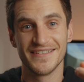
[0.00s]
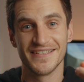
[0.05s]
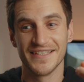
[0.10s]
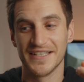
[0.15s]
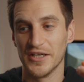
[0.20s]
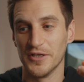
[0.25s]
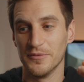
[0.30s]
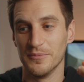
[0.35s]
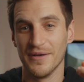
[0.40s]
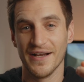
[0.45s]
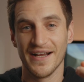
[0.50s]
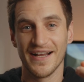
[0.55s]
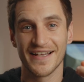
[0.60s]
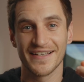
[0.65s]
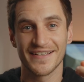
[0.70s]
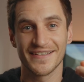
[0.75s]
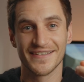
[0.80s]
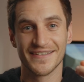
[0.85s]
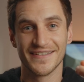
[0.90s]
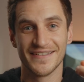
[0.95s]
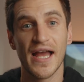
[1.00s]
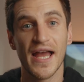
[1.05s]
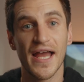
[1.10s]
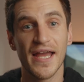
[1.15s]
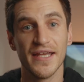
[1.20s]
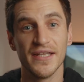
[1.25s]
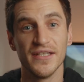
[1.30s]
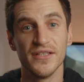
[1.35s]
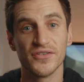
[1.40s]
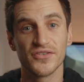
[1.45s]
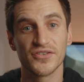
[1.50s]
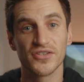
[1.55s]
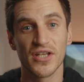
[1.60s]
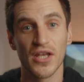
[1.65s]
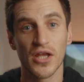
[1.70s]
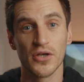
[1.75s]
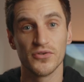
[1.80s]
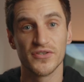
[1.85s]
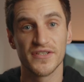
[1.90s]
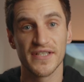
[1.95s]
to go back. A
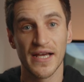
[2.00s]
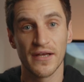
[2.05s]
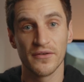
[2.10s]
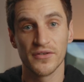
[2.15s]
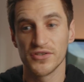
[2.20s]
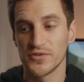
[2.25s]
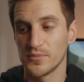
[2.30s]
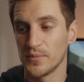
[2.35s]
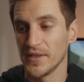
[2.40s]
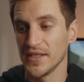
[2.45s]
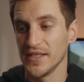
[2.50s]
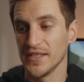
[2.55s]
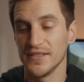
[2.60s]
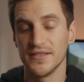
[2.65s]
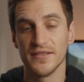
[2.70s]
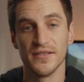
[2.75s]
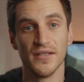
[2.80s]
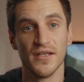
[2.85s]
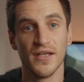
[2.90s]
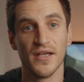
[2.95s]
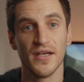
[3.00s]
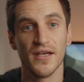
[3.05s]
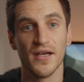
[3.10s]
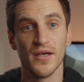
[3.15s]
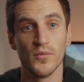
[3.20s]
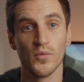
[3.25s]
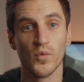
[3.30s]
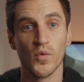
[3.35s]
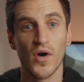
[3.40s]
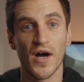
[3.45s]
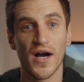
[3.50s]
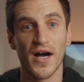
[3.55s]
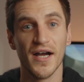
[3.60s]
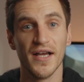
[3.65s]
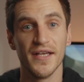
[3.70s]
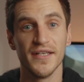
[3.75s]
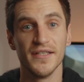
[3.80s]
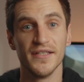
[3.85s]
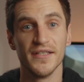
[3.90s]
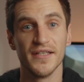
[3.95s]
slows down the speed, and
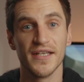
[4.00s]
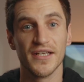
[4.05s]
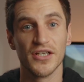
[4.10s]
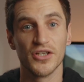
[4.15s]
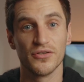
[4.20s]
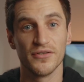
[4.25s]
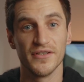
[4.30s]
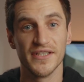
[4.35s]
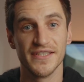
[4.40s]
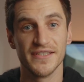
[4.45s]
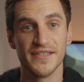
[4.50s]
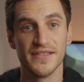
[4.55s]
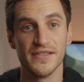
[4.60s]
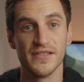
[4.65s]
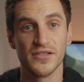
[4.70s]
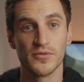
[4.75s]
Y increases the